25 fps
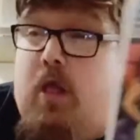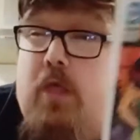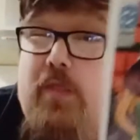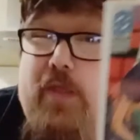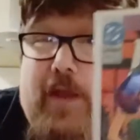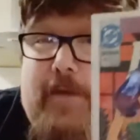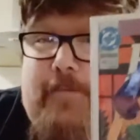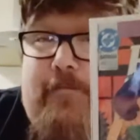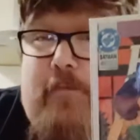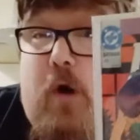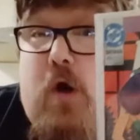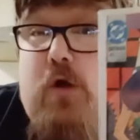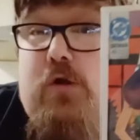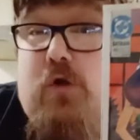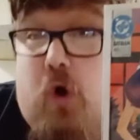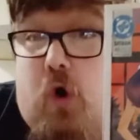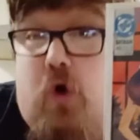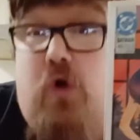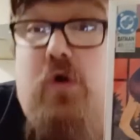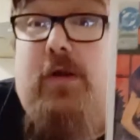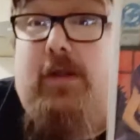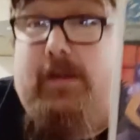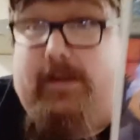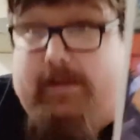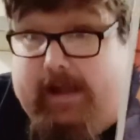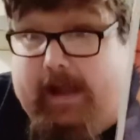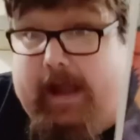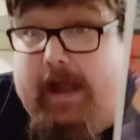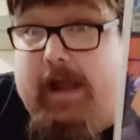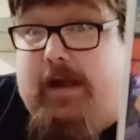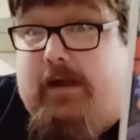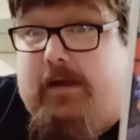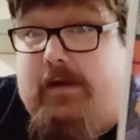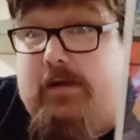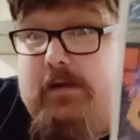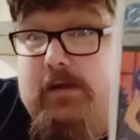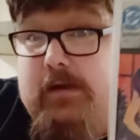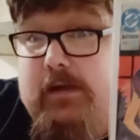This bird honoured
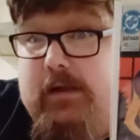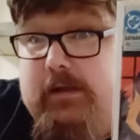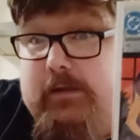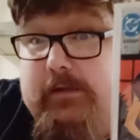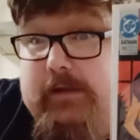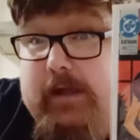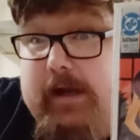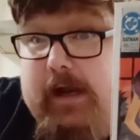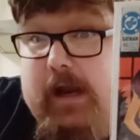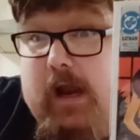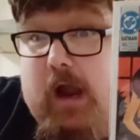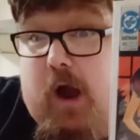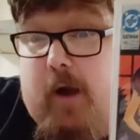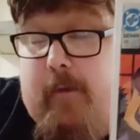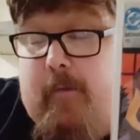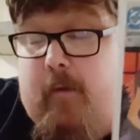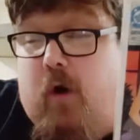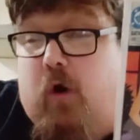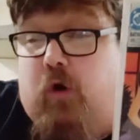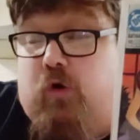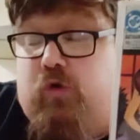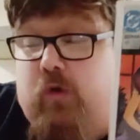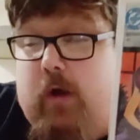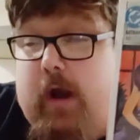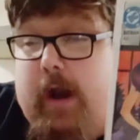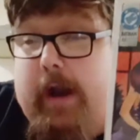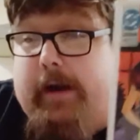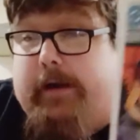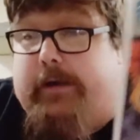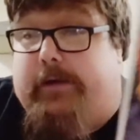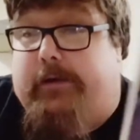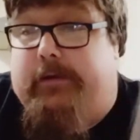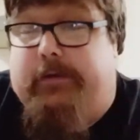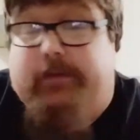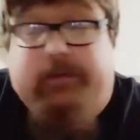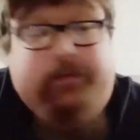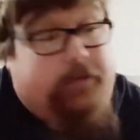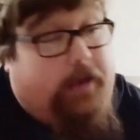that and done it up her crack.
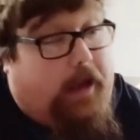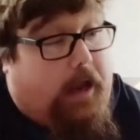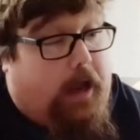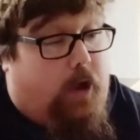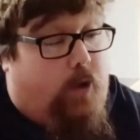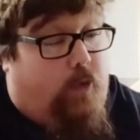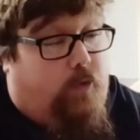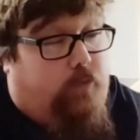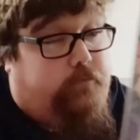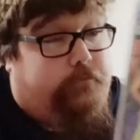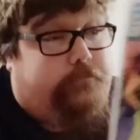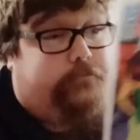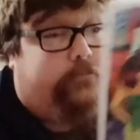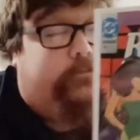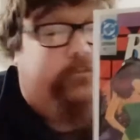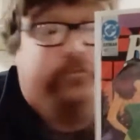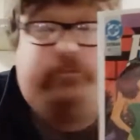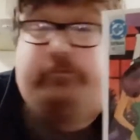Now,